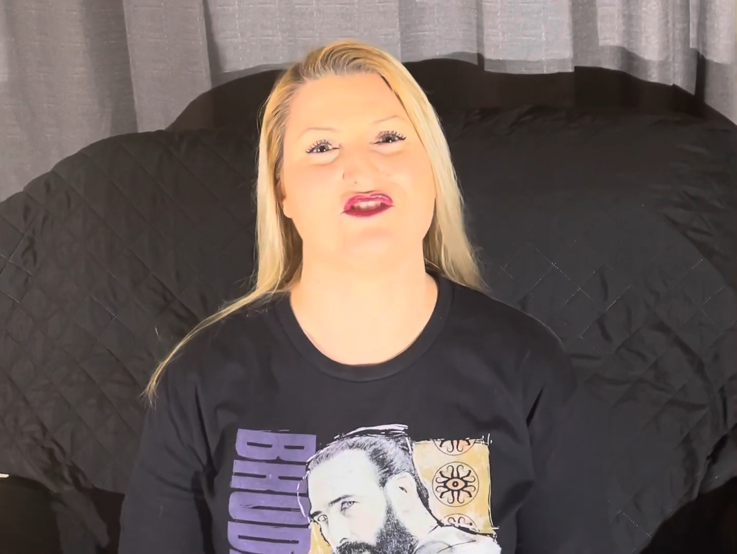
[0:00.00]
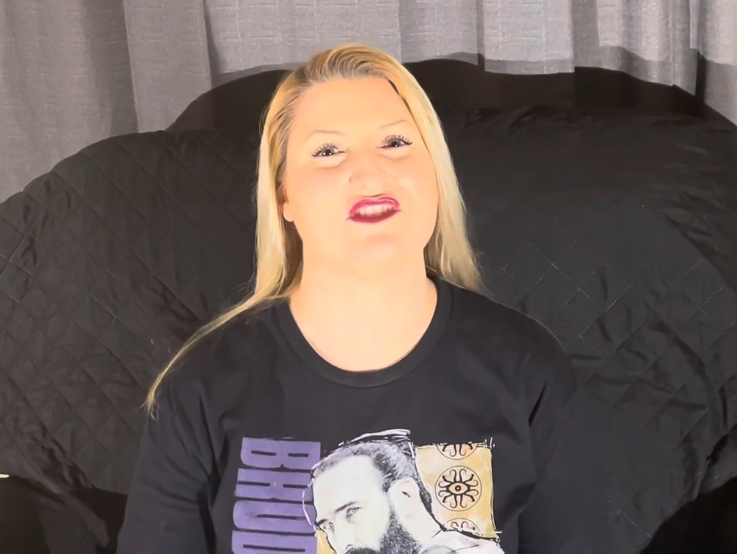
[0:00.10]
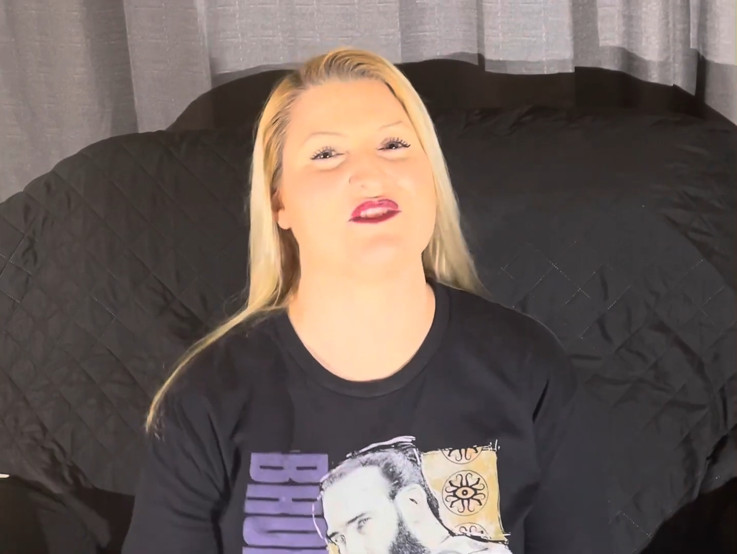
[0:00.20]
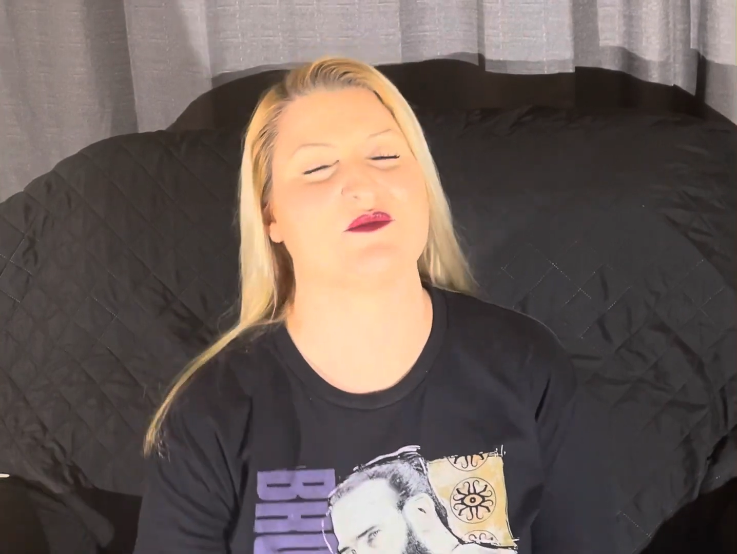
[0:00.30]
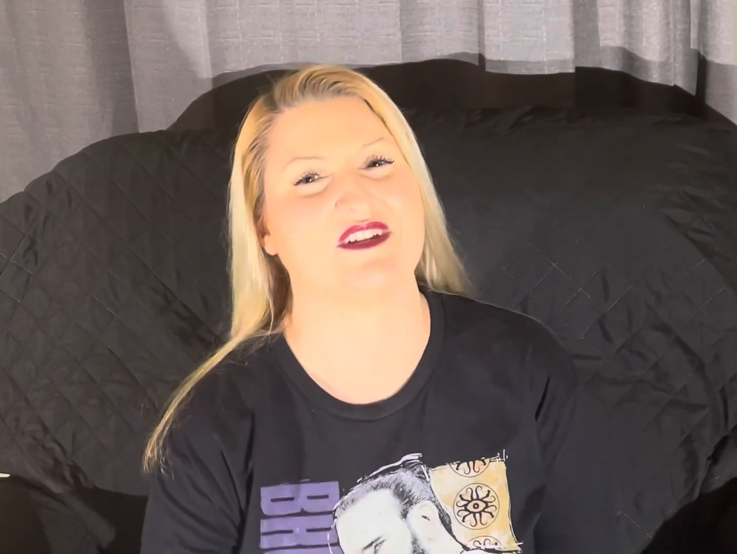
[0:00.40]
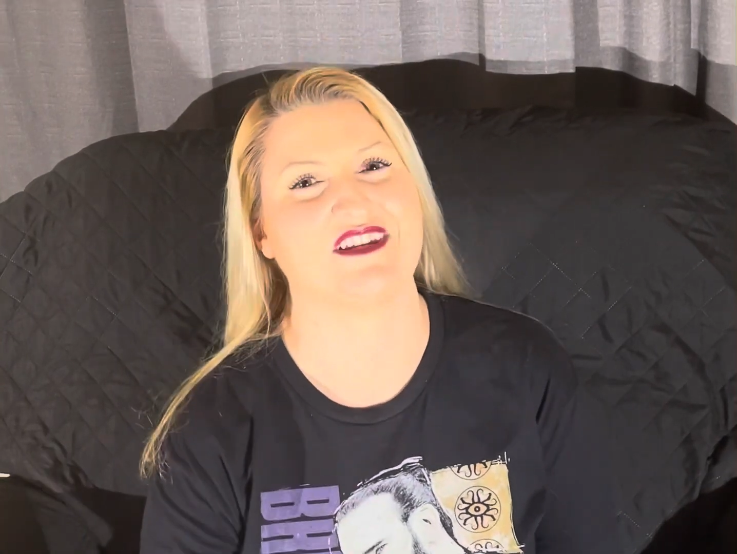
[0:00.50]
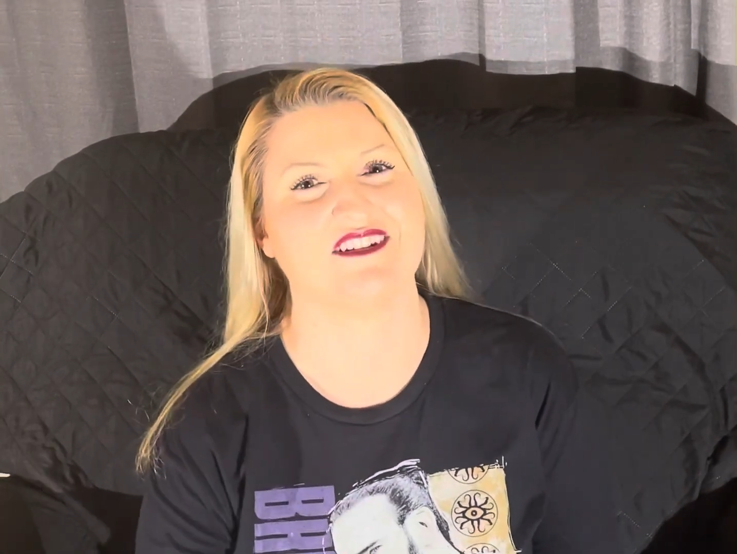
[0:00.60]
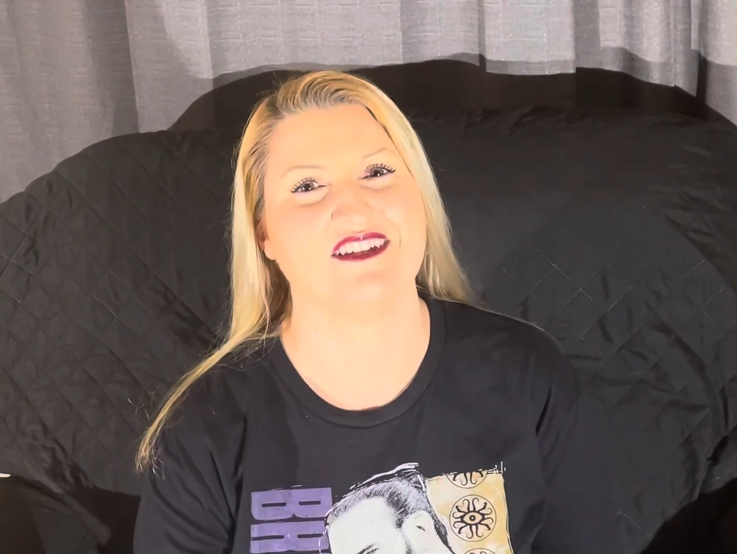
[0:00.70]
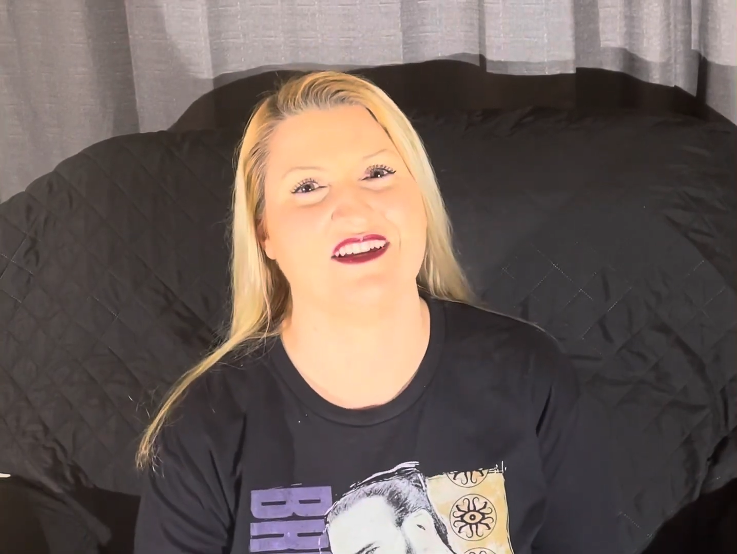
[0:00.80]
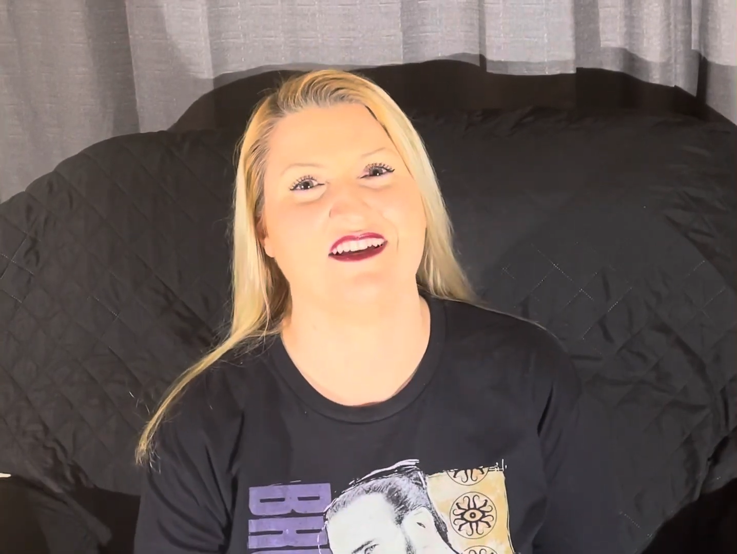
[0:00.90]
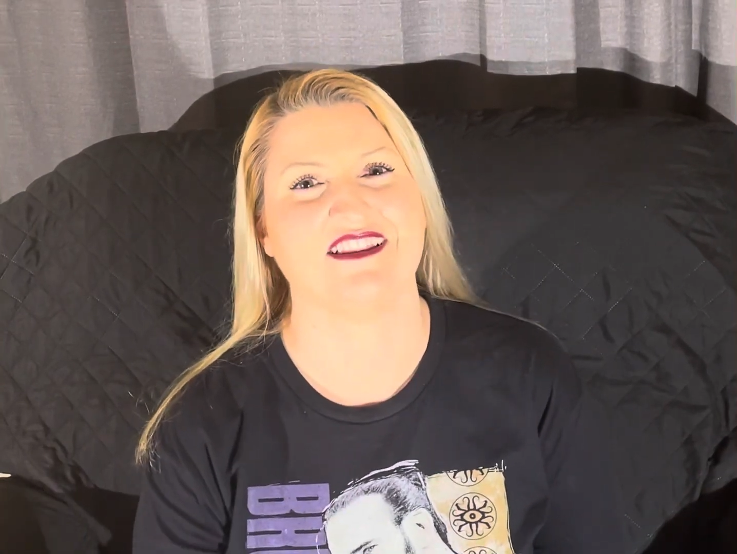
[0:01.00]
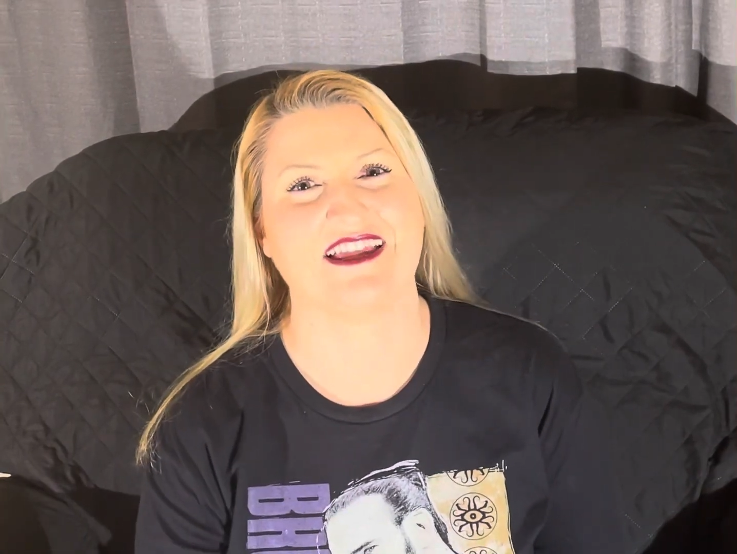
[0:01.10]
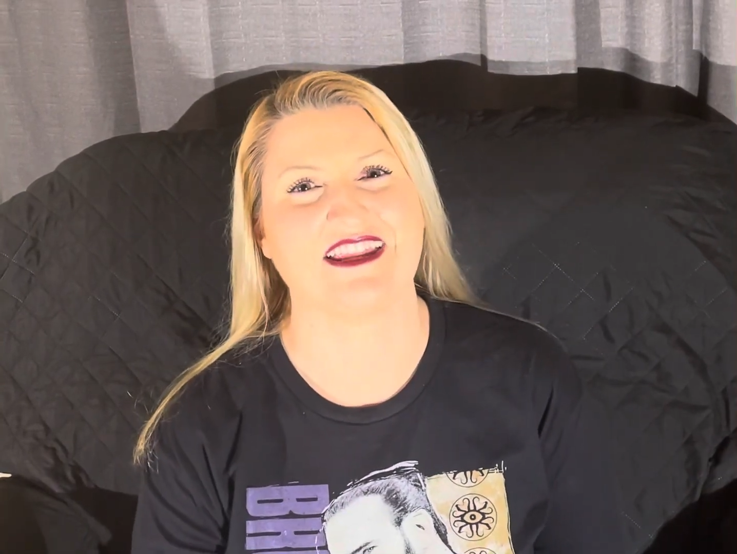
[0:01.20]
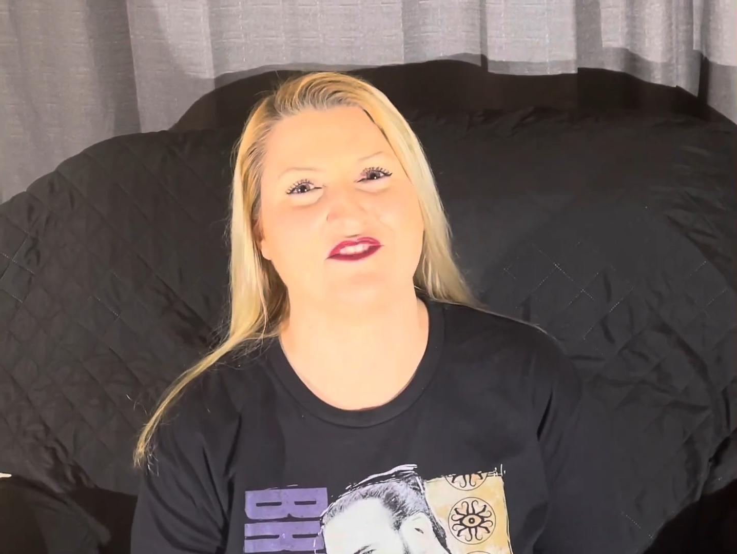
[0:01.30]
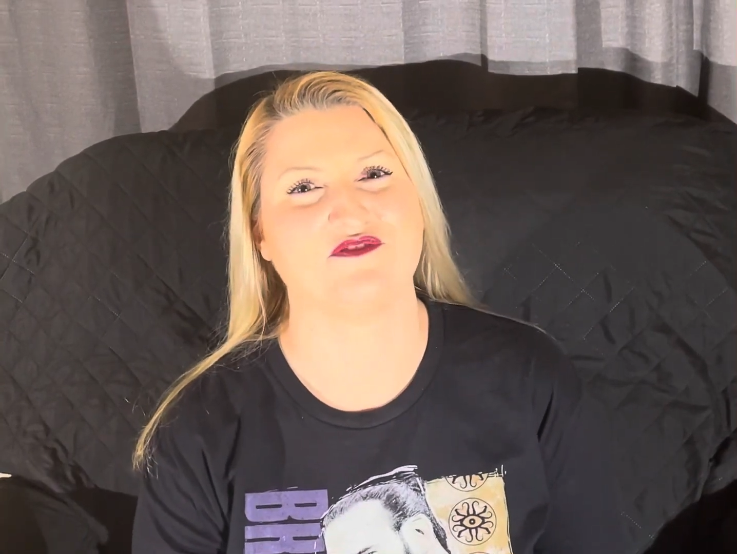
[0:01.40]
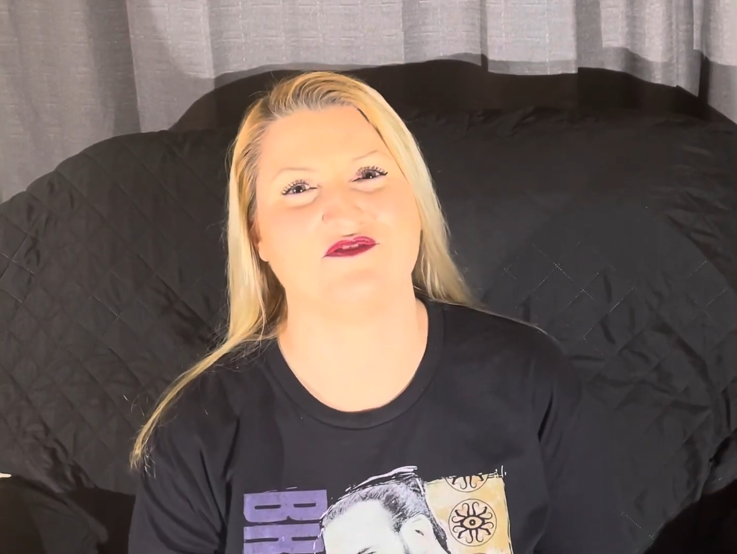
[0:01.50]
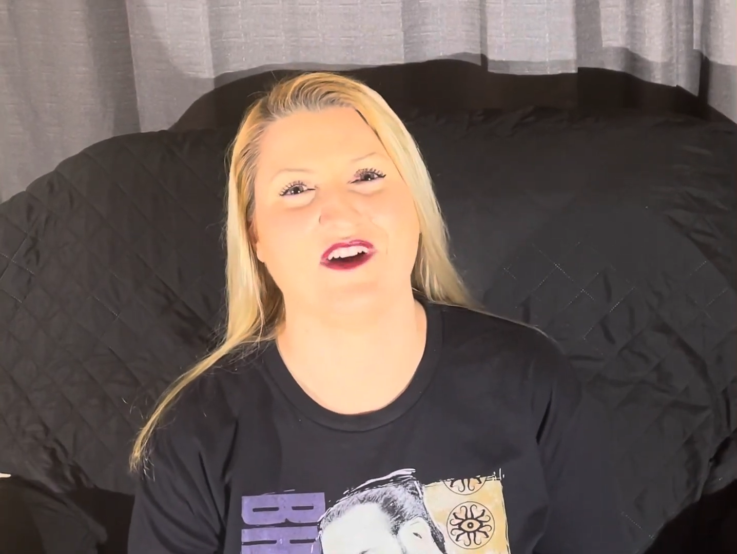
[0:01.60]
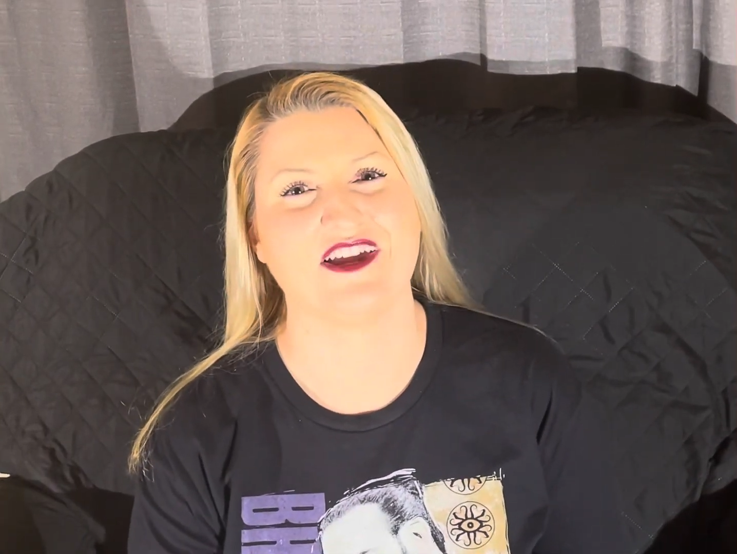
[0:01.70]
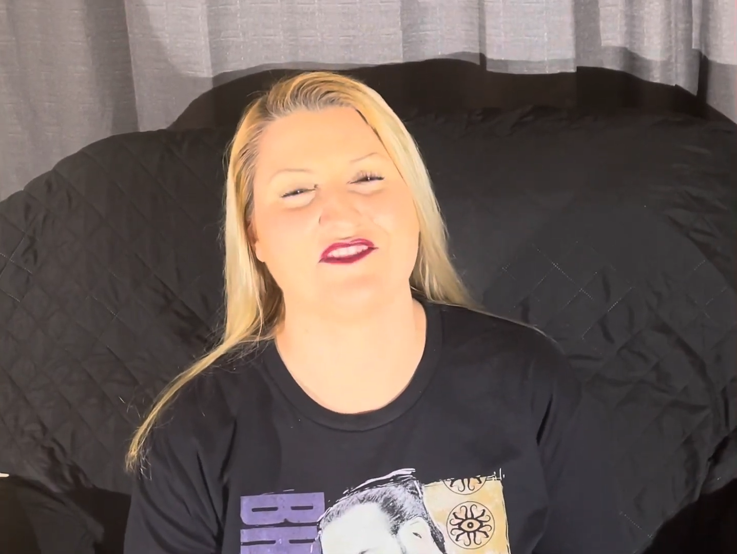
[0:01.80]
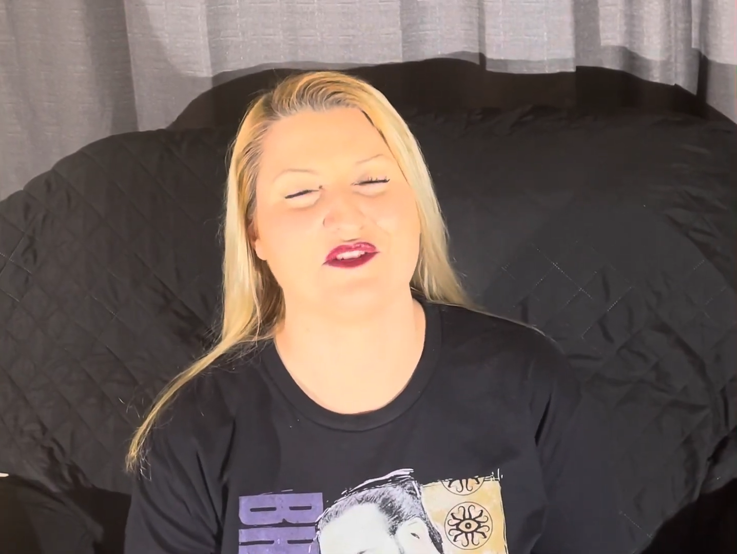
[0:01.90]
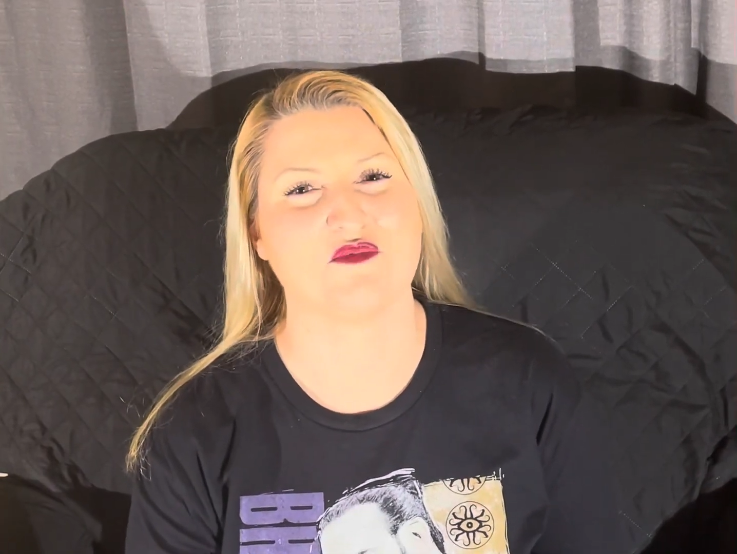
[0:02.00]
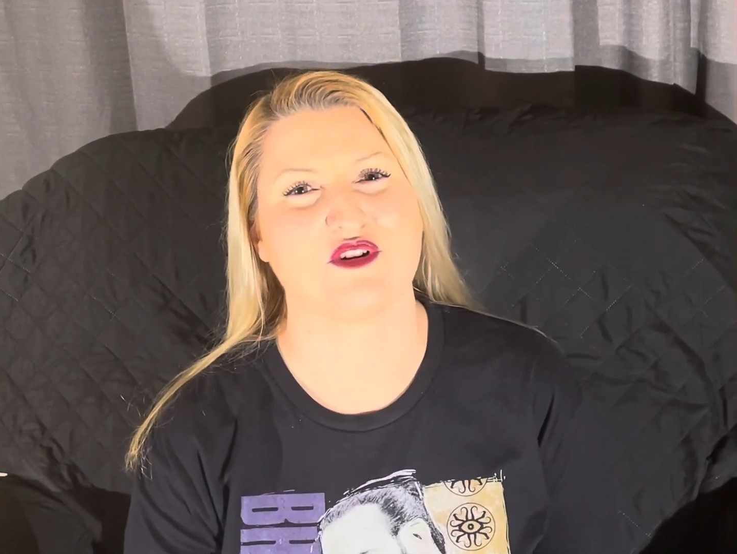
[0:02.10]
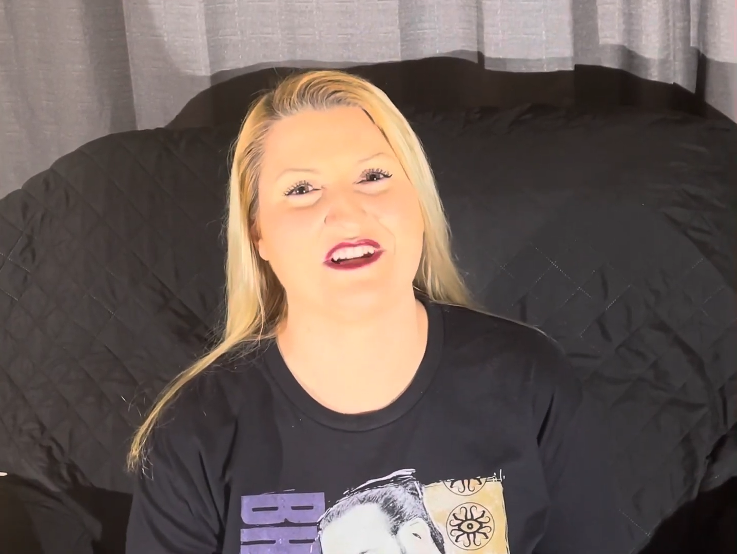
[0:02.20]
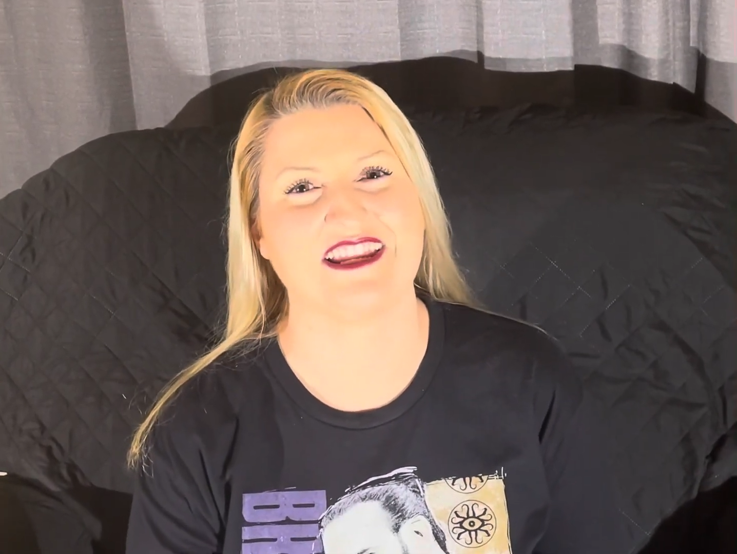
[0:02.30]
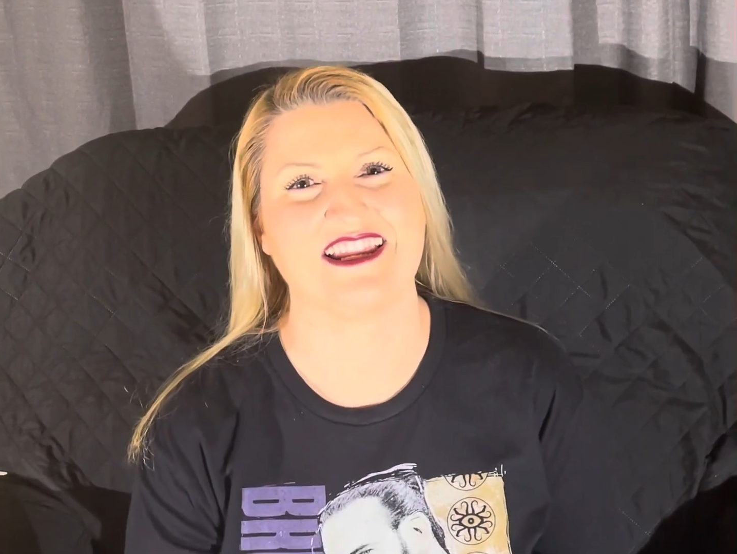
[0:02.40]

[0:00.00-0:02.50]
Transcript: She's working like 5 in the morning,